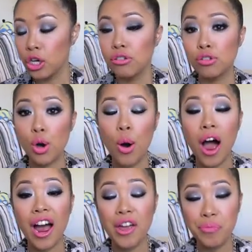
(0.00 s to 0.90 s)
So
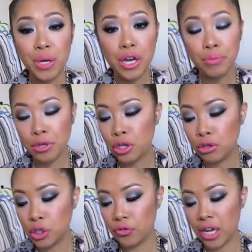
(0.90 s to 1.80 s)
I've become a
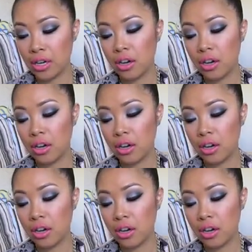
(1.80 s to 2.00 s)
huge fan